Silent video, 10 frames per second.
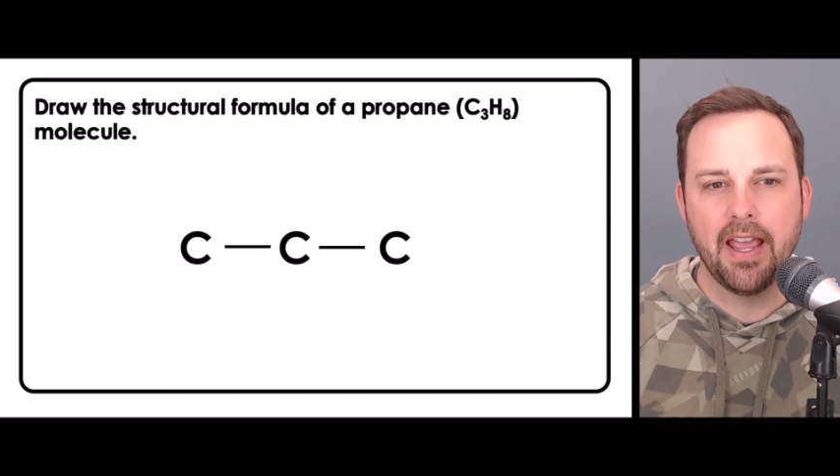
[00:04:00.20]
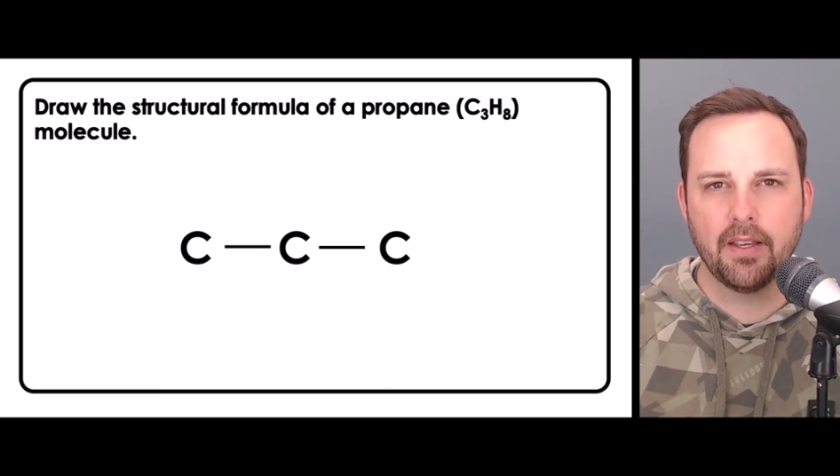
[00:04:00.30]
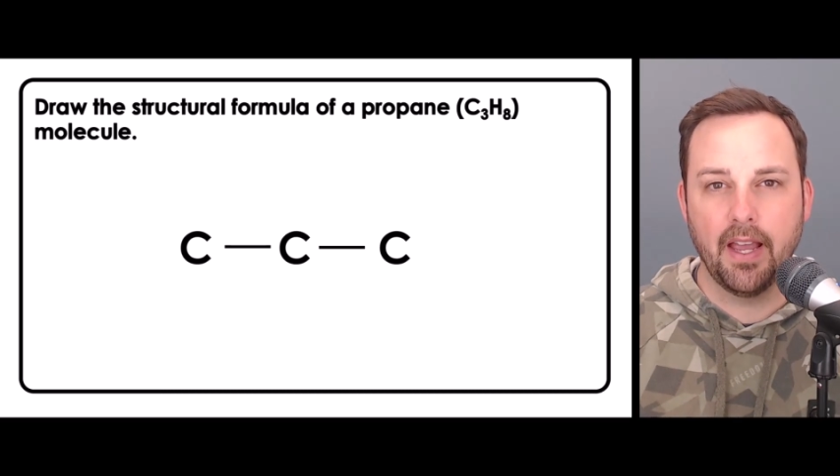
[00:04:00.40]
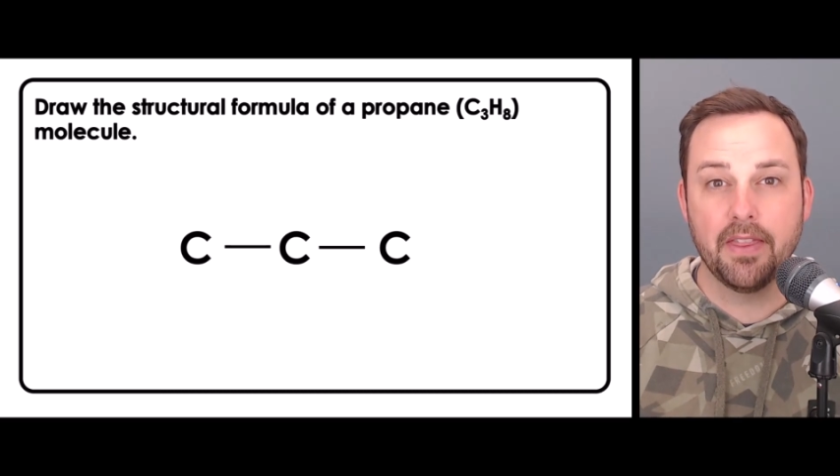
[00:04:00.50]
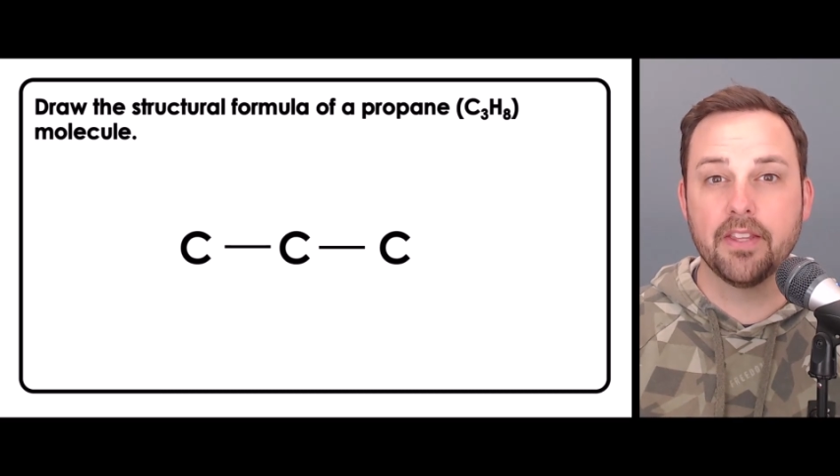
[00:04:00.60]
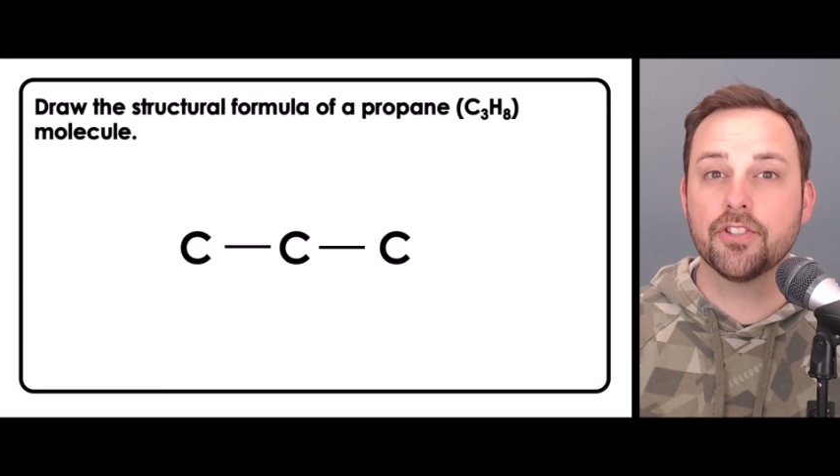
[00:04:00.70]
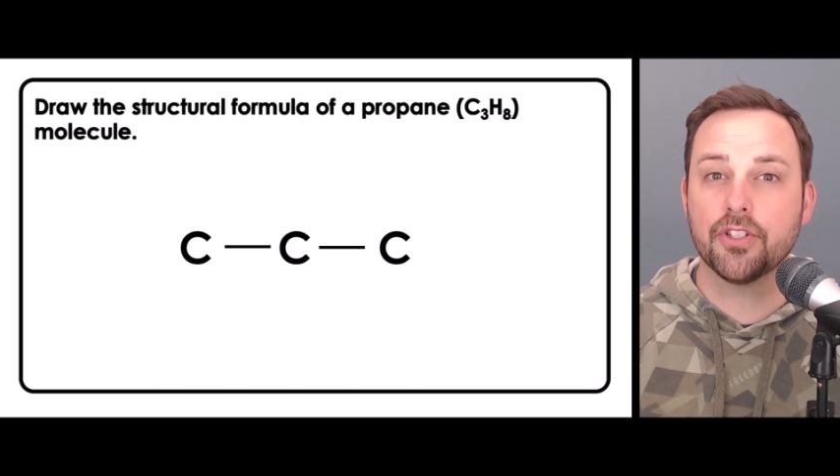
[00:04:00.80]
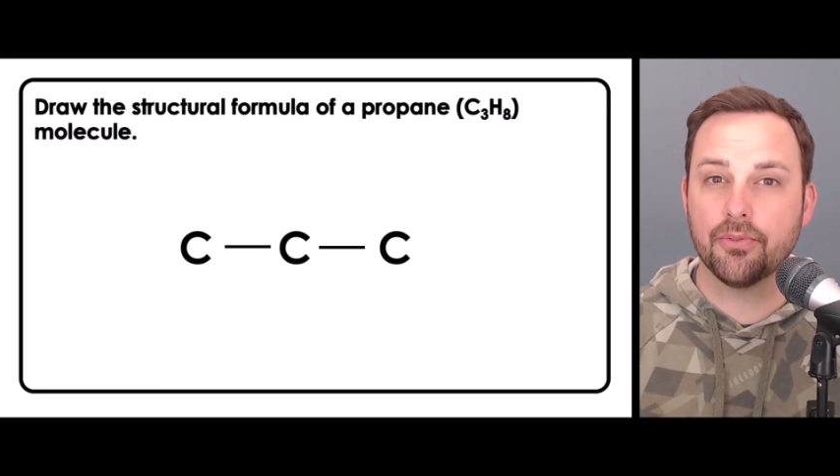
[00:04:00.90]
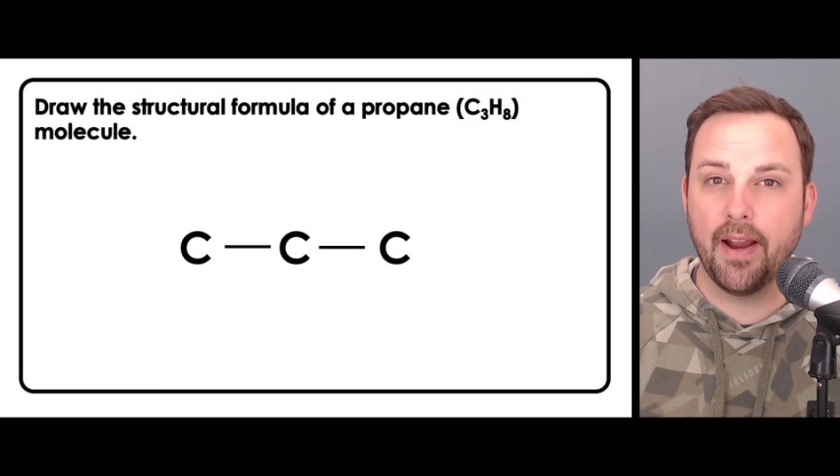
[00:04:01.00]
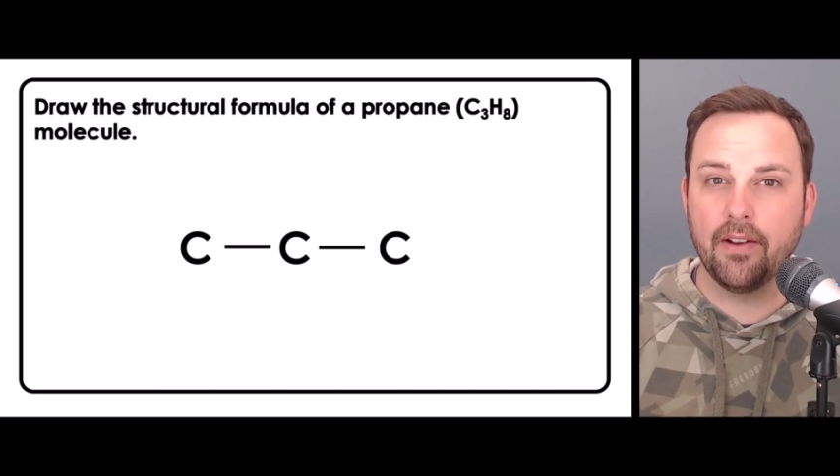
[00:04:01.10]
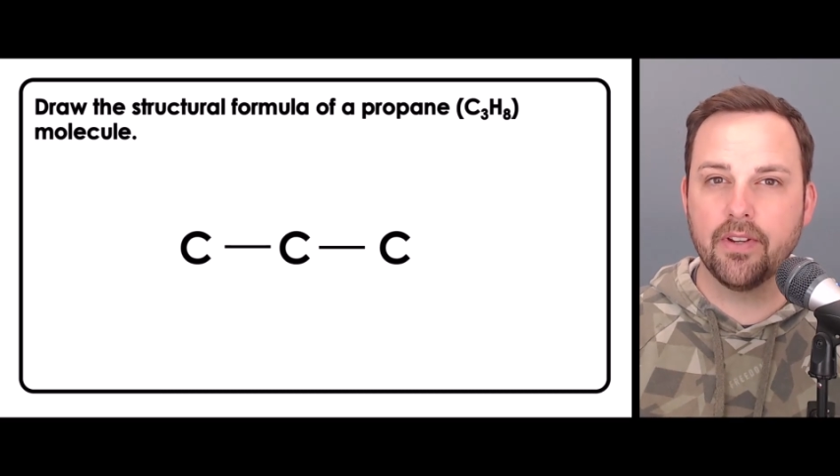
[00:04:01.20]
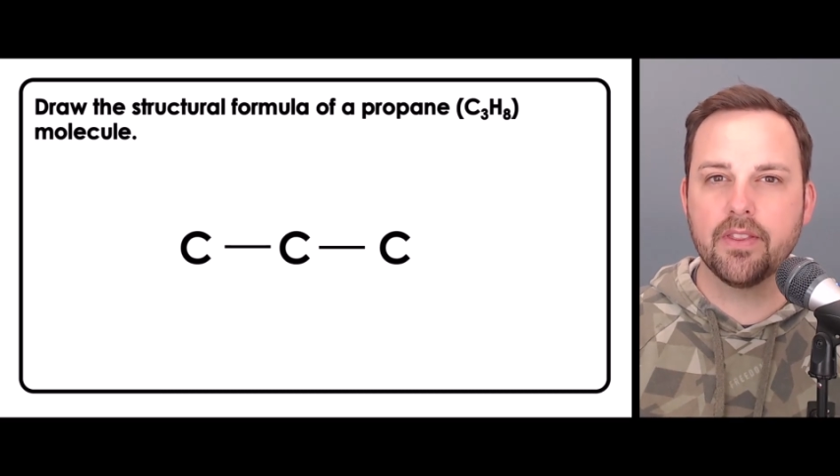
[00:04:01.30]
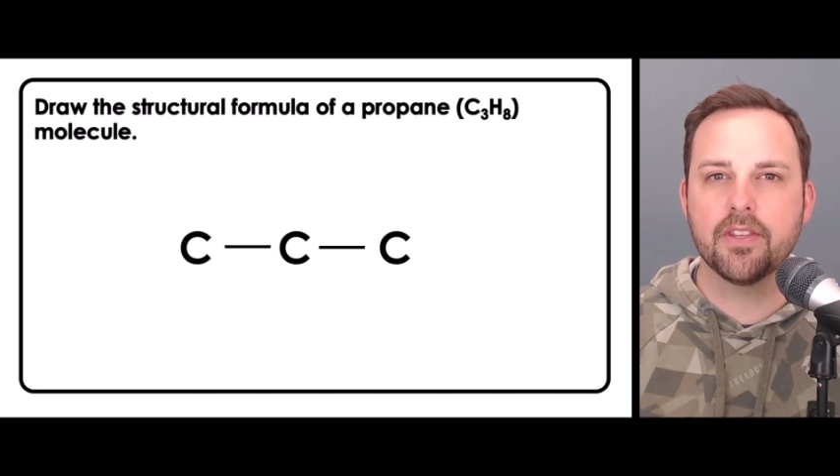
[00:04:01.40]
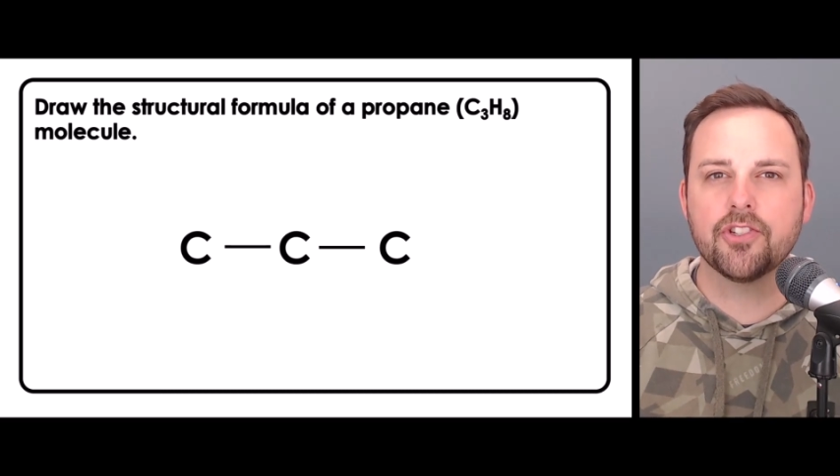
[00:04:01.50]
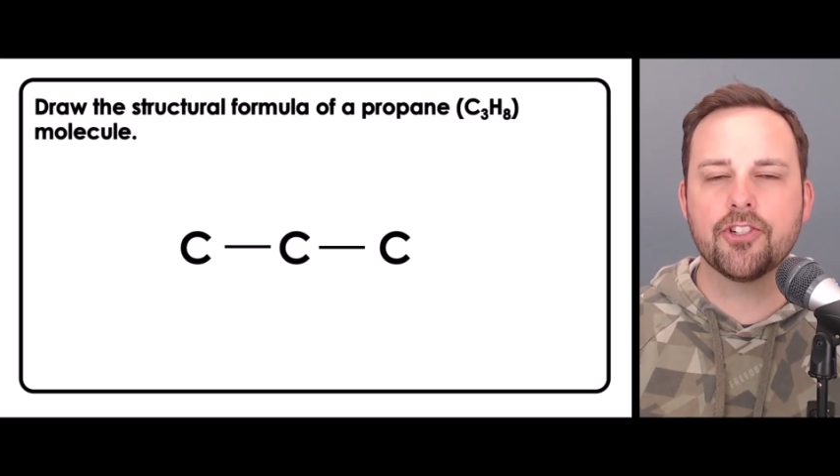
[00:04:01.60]
And then
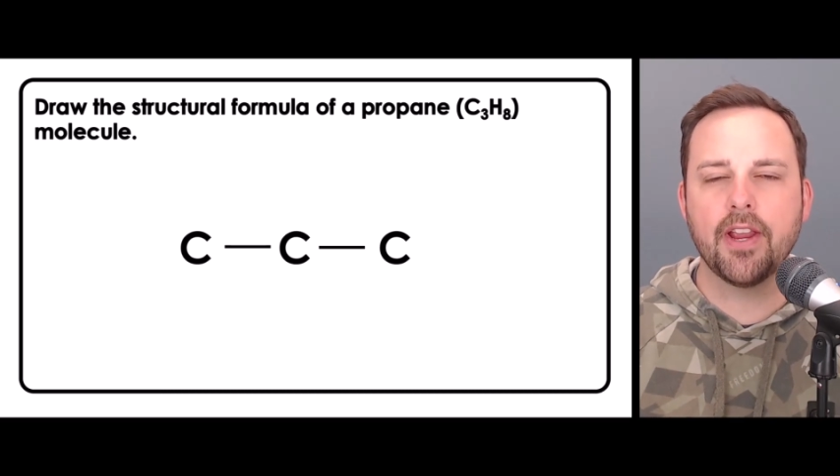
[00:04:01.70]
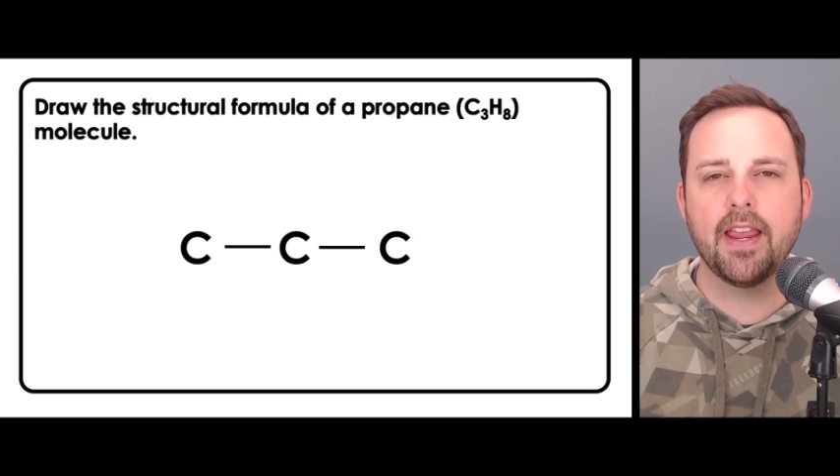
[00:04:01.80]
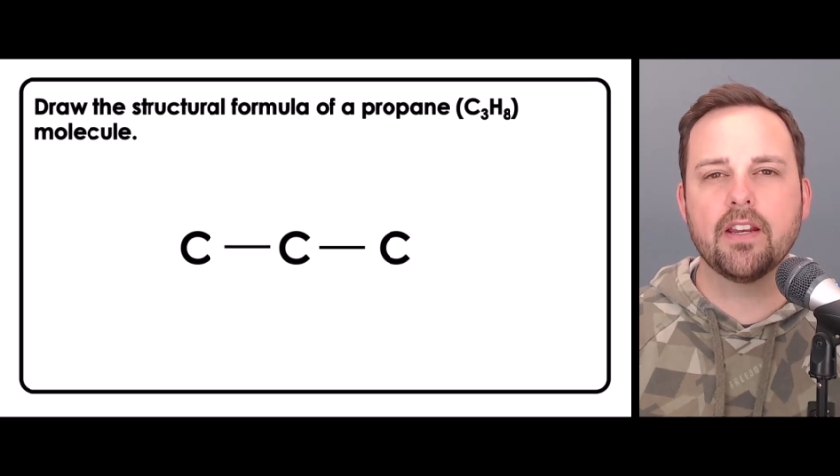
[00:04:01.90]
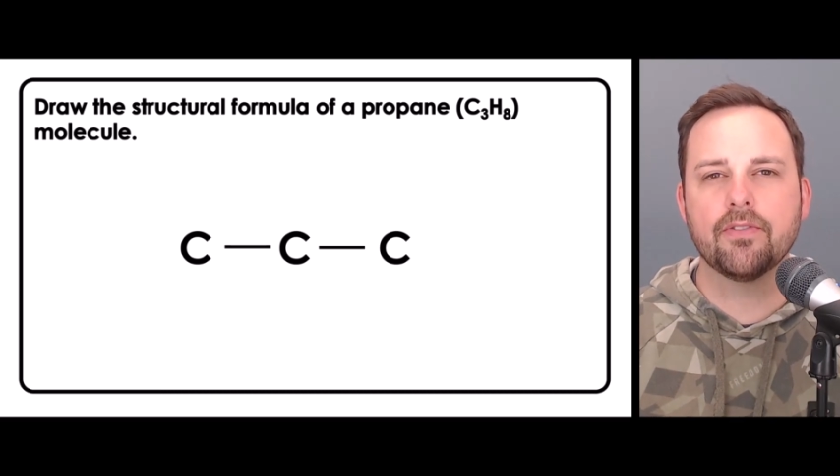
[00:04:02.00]
surrounding this chain